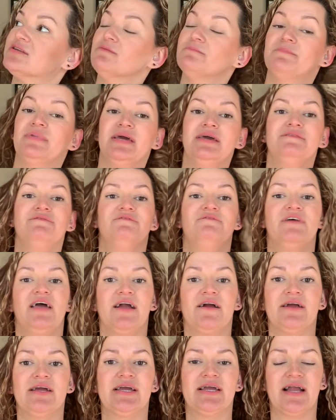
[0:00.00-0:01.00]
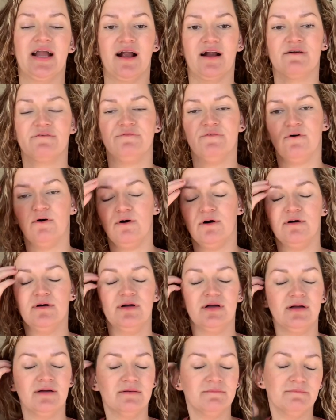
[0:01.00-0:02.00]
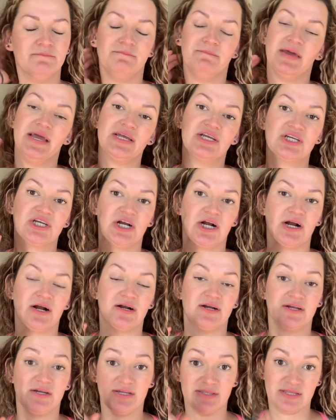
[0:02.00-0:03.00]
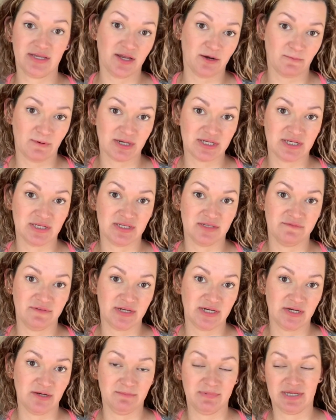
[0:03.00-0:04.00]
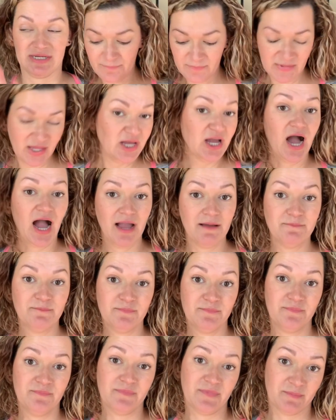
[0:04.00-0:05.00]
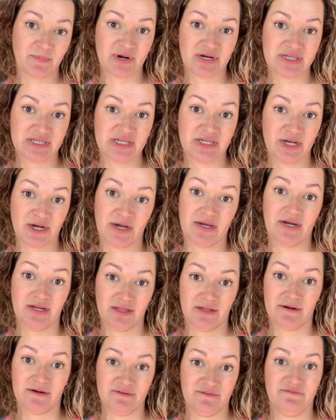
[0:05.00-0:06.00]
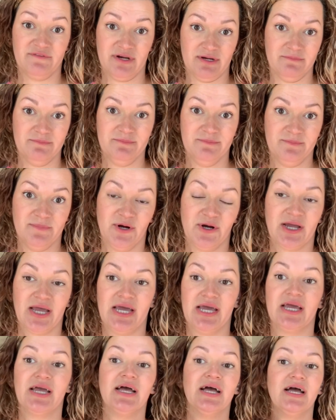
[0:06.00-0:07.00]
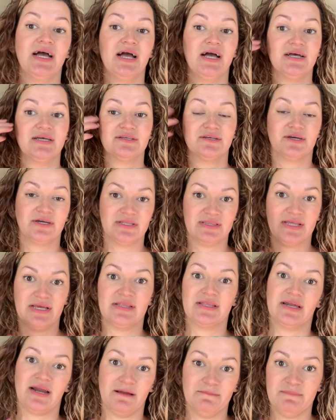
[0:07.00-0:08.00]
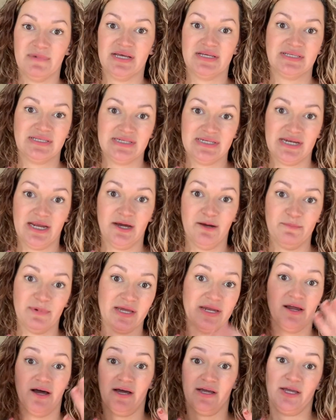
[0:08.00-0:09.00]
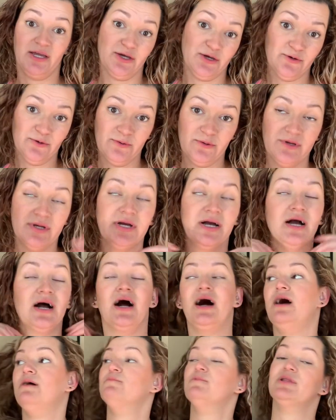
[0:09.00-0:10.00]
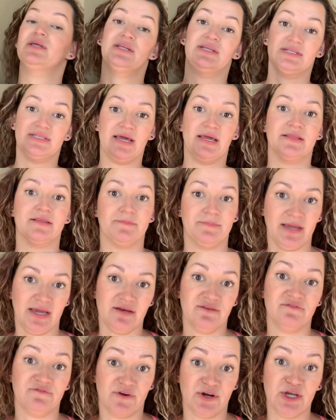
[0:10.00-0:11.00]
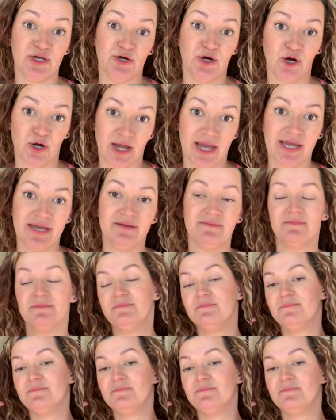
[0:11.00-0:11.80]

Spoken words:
So be very careful. Make sure, good thing you're watching this video because I'm the person you're going to learn from, okay? So good thing that I'm messing up and not you. I'm willing to take the pain for you, okay?